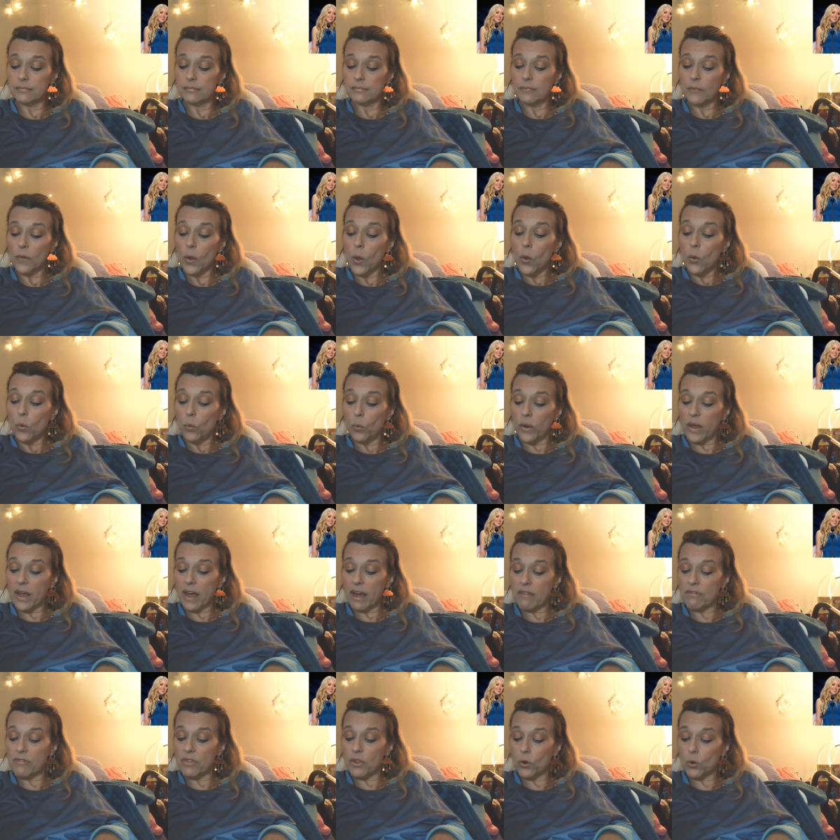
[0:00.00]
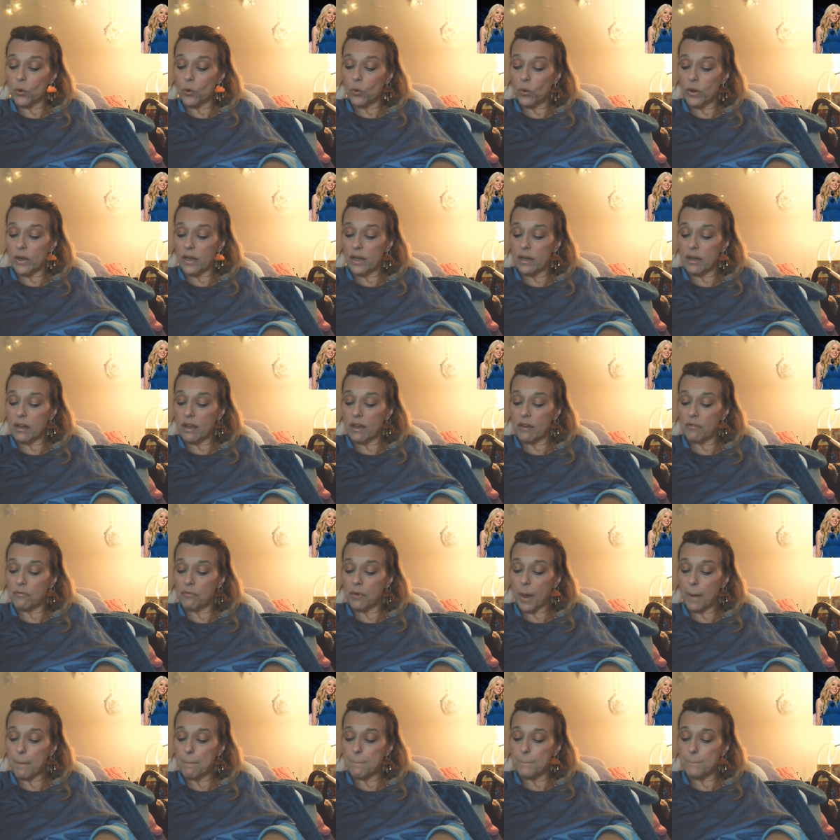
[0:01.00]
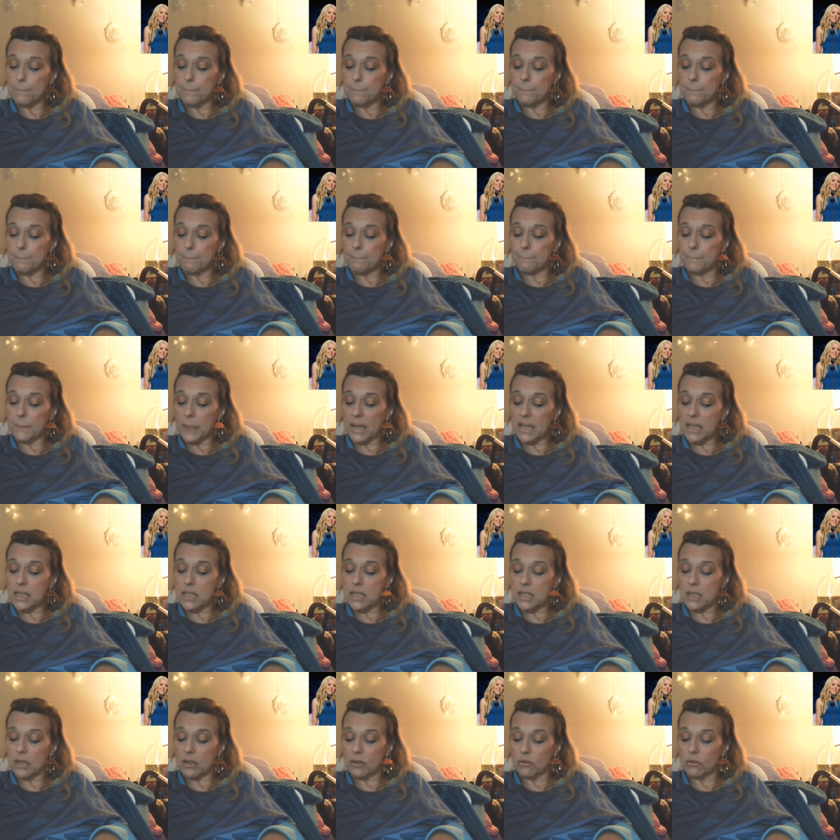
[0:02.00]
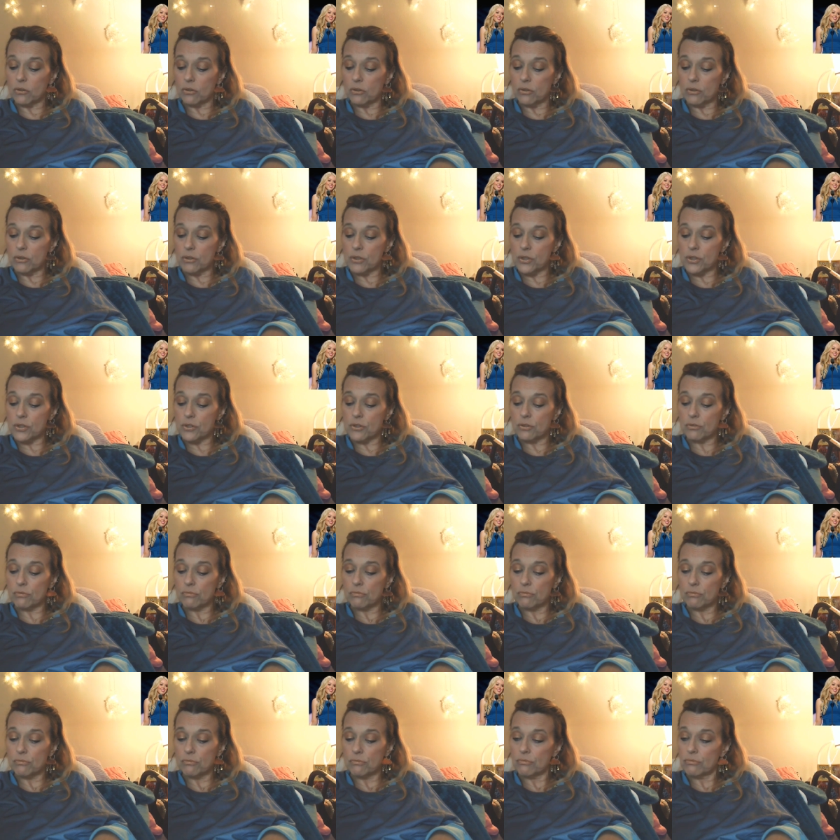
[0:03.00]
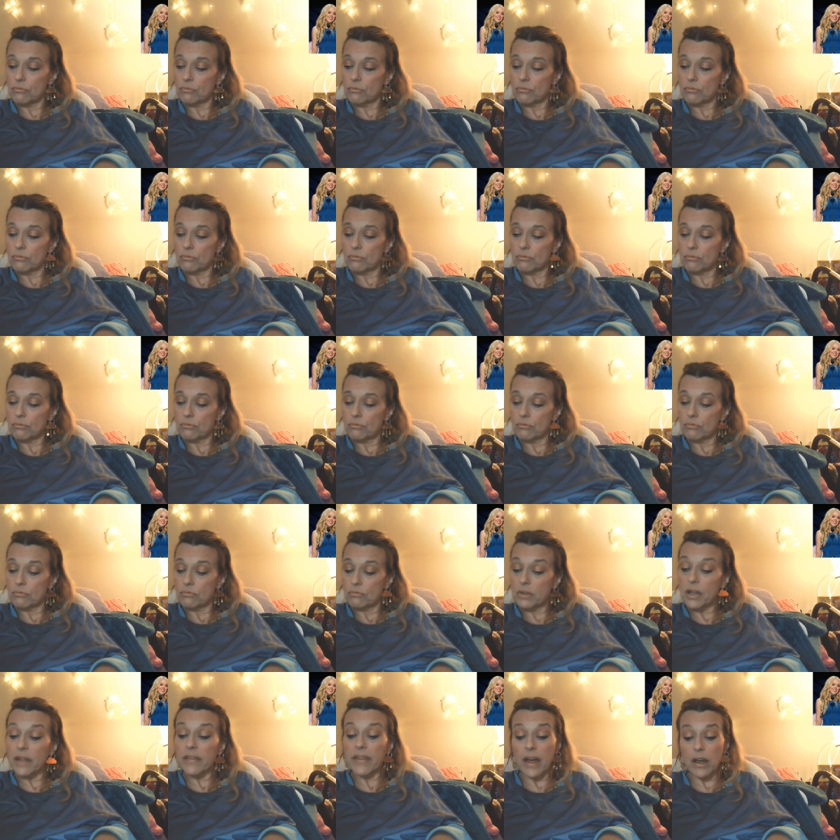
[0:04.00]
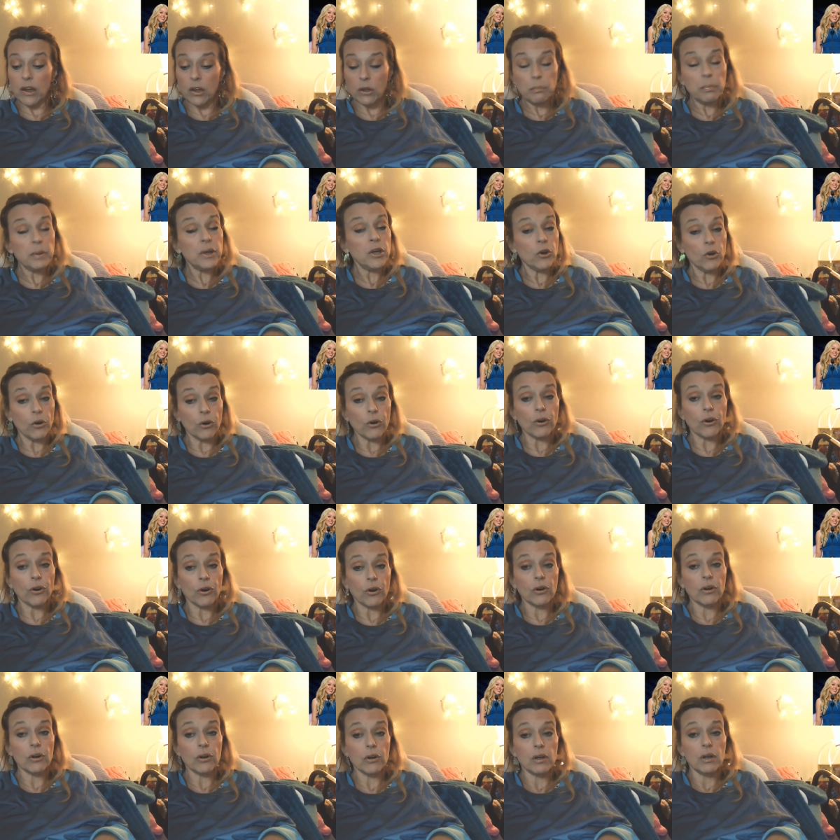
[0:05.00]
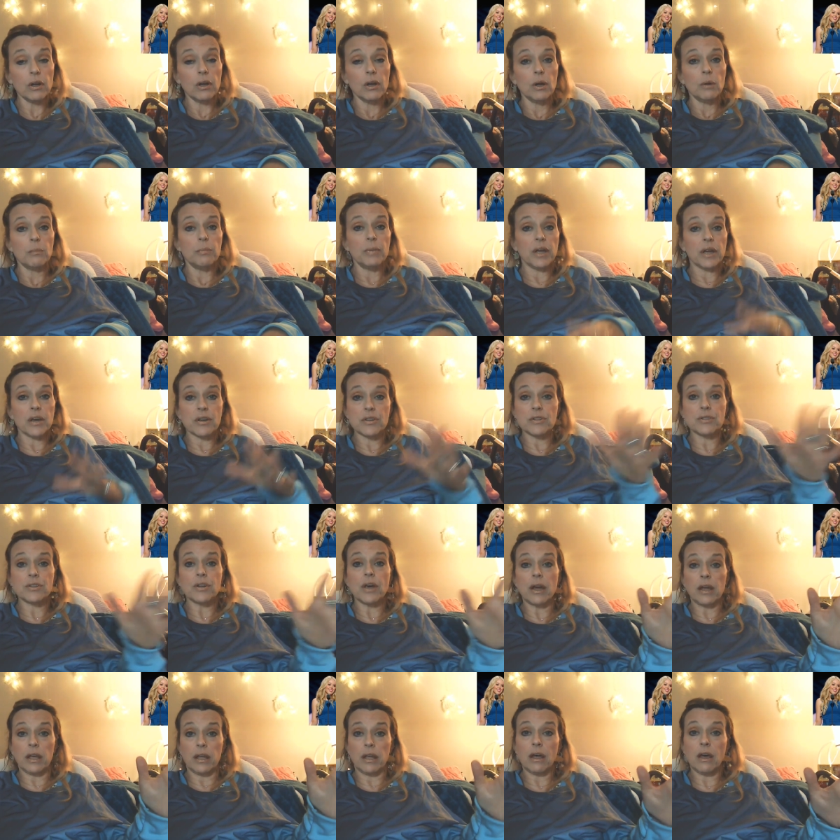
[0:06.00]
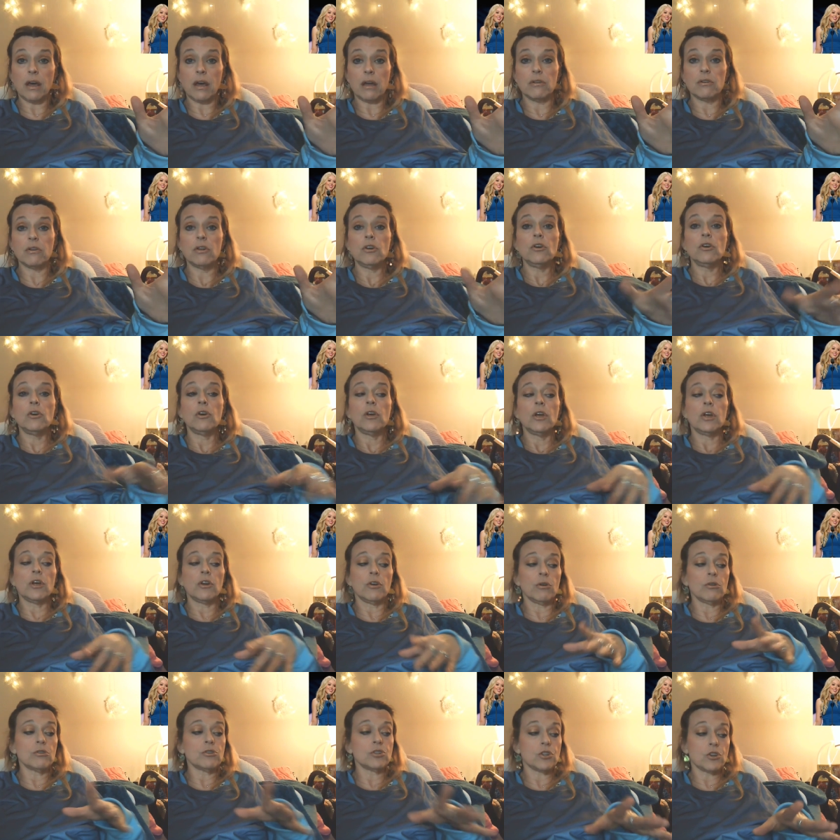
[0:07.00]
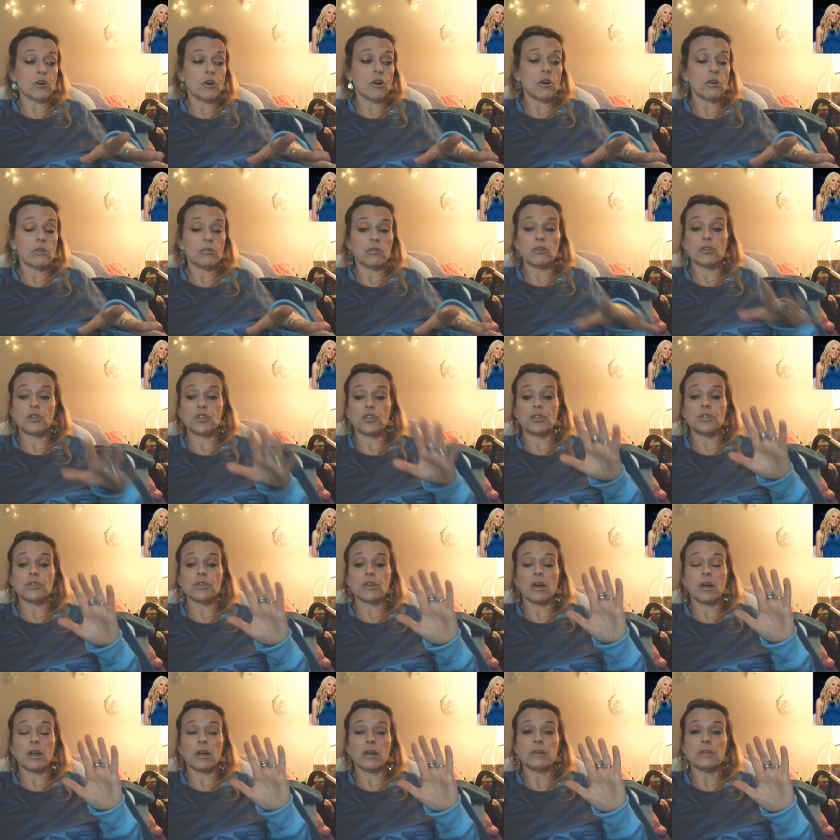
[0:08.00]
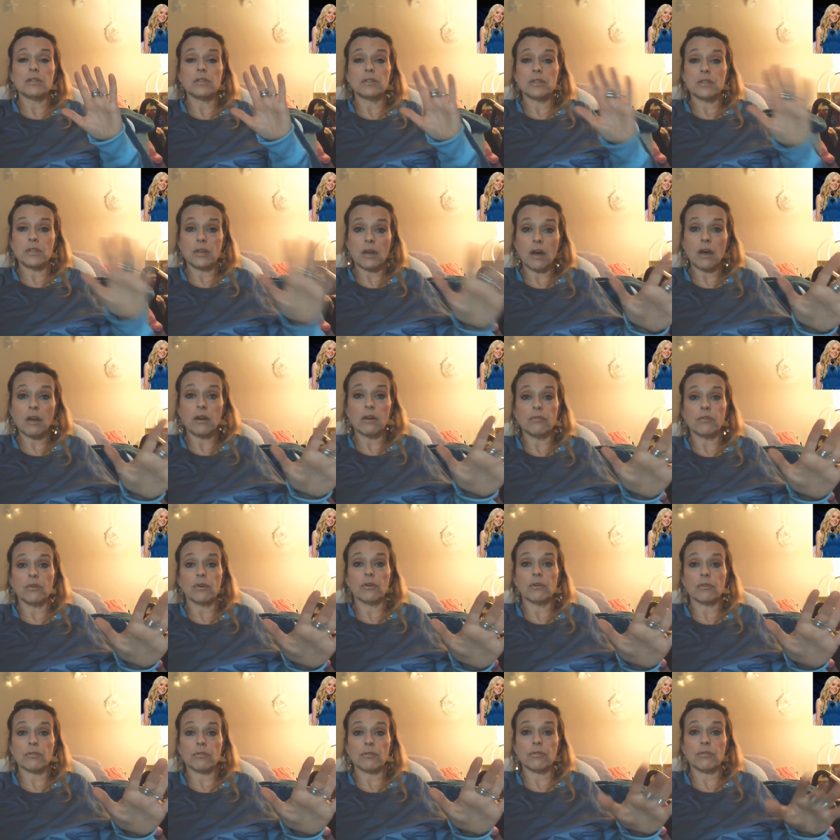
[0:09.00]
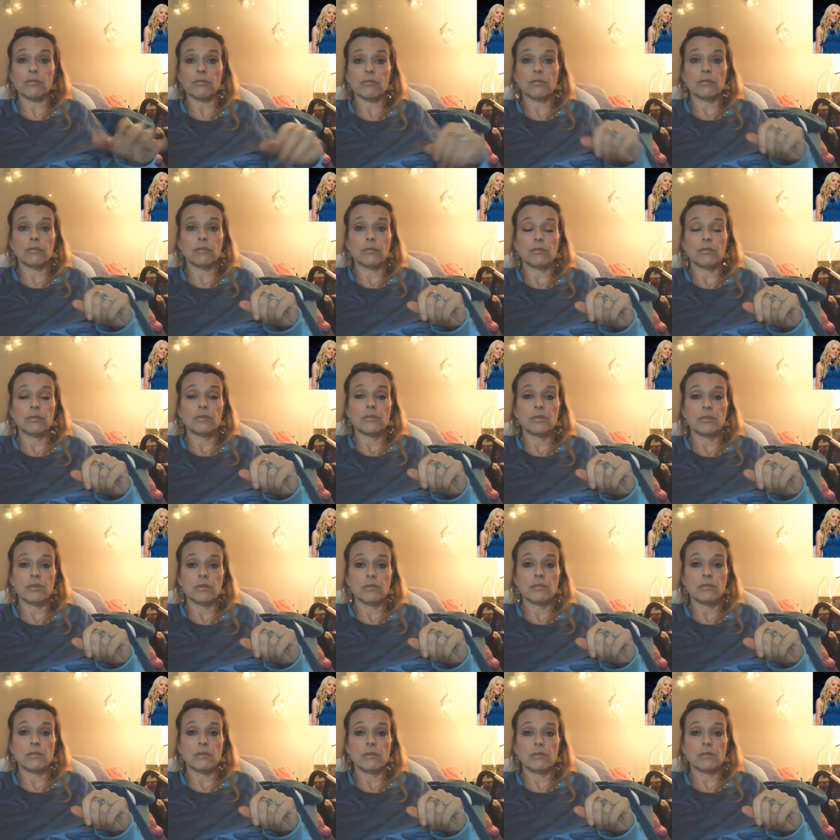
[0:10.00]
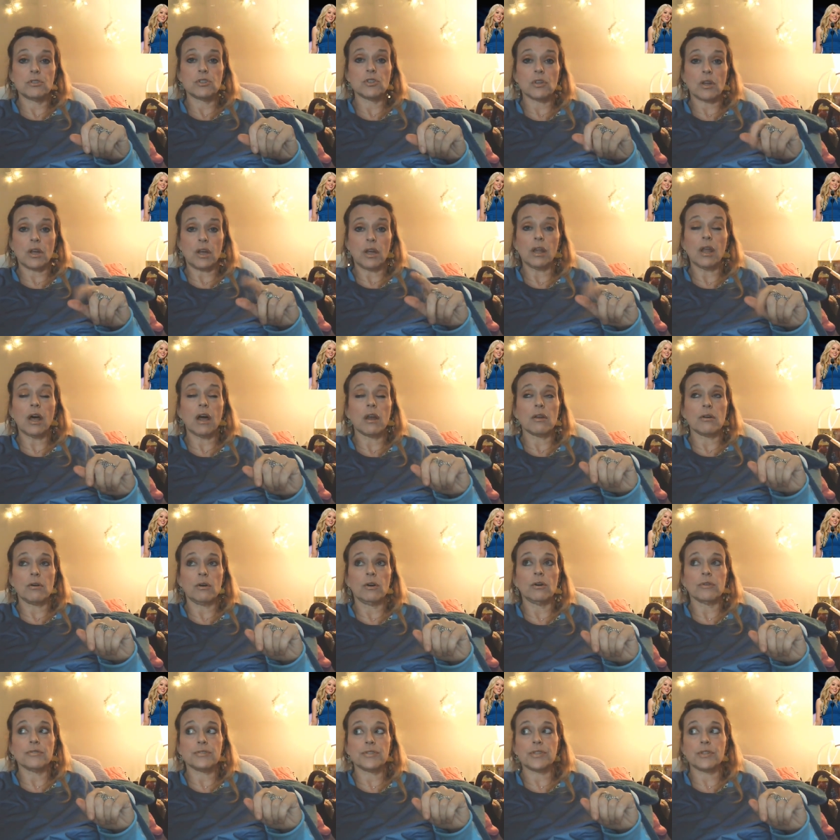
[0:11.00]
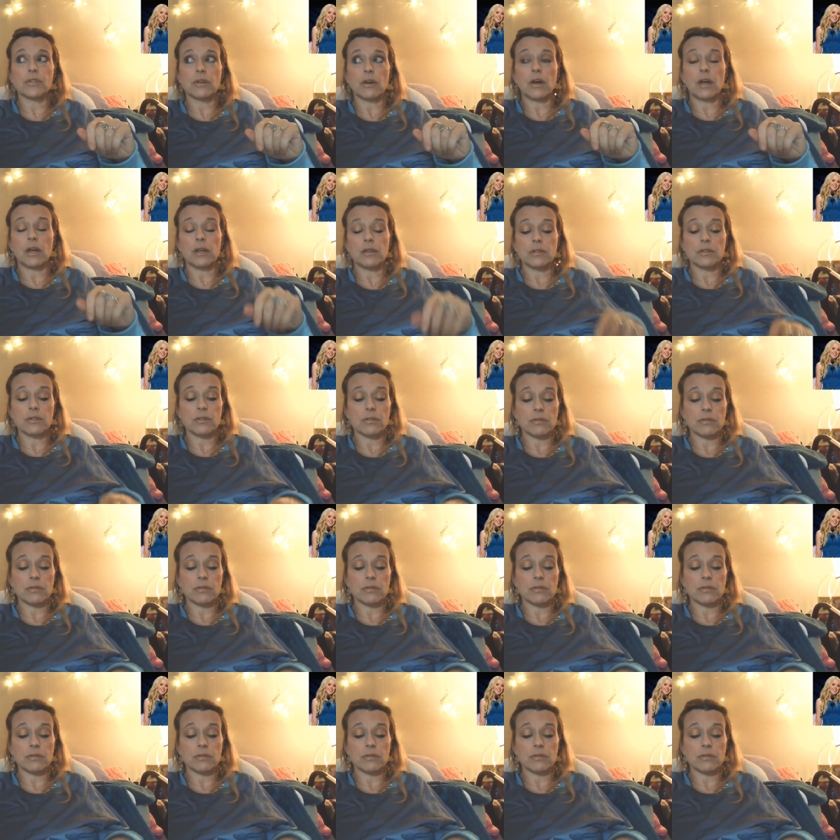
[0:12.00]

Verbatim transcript: we have the Queen of Pentacles. Now that could be her because, again, in her chart, she's got a ton of earth. She's got a lot of earth signs,